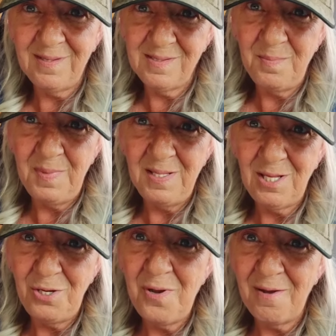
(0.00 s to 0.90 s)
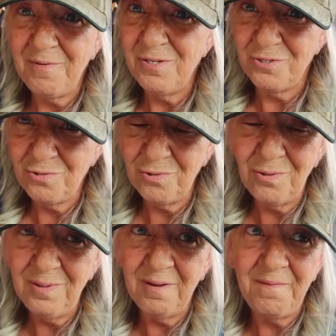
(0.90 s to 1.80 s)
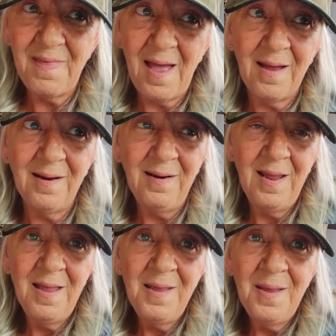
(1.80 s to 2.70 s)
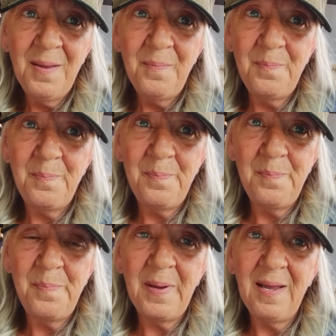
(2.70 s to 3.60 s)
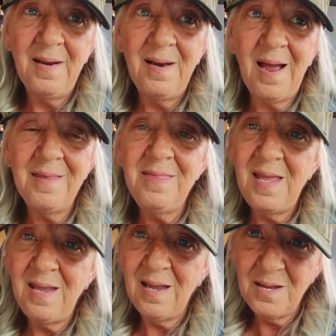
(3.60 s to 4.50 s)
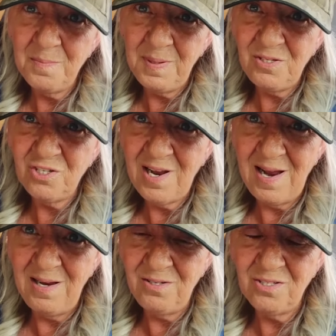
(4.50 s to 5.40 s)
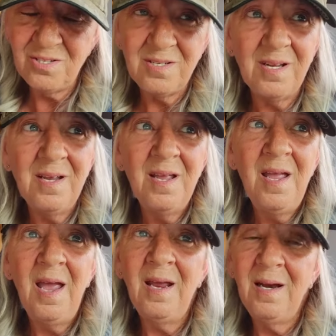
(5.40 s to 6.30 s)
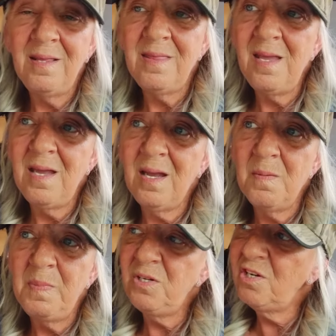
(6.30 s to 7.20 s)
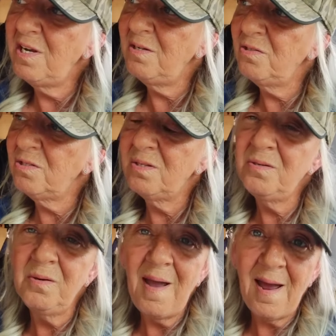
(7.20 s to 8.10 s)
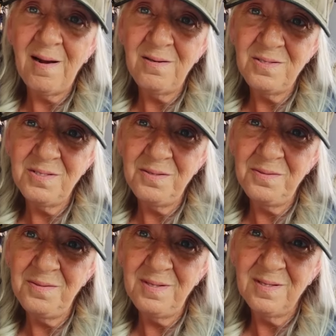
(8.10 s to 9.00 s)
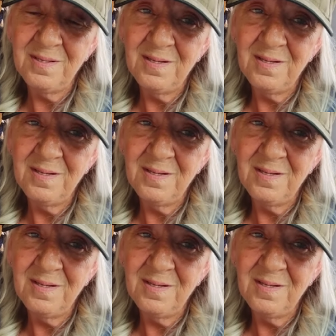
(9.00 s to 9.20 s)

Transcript: doesn't mean that you have control of that, but I think it can be changed, and I think it can be changed through attitude